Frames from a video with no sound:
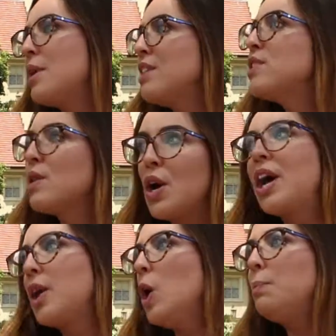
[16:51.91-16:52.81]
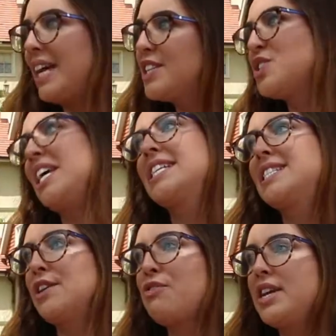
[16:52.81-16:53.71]
but if you look it up, each tea
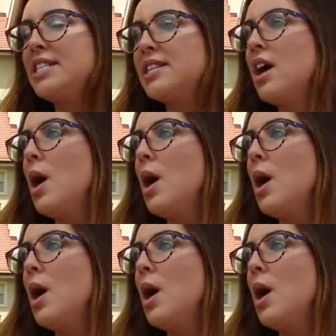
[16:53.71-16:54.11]
is different.